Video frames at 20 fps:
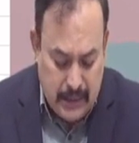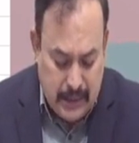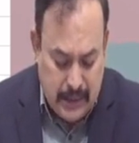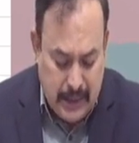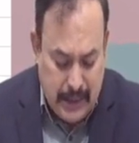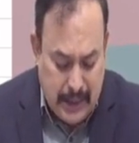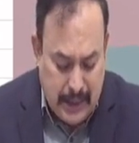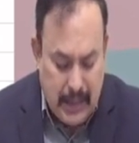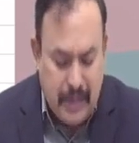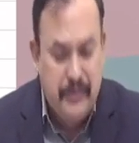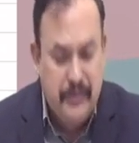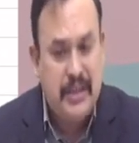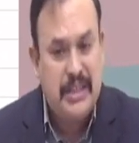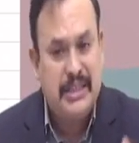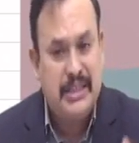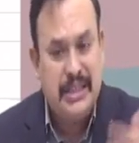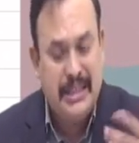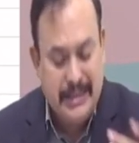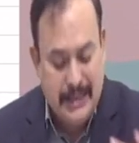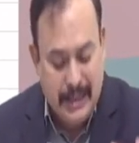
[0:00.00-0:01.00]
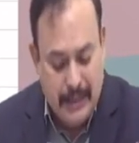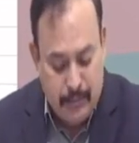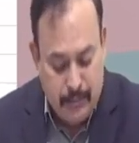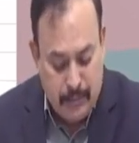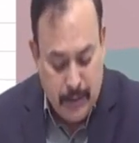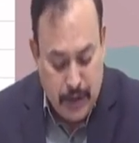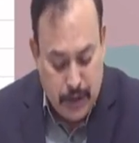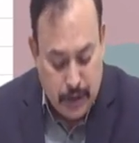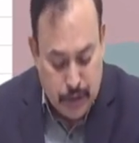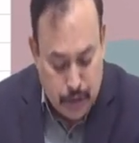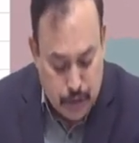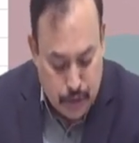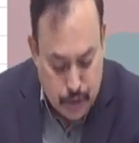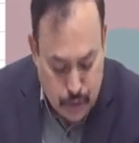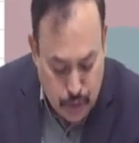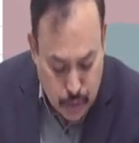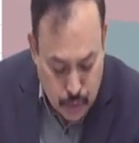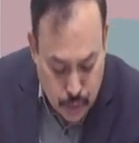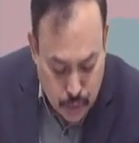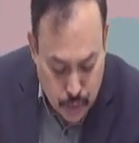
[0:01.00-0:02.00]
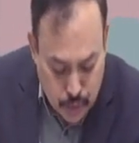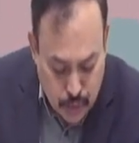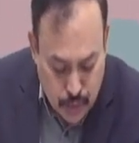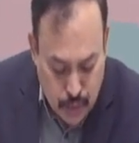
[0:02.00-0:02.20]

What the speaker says: requesting them to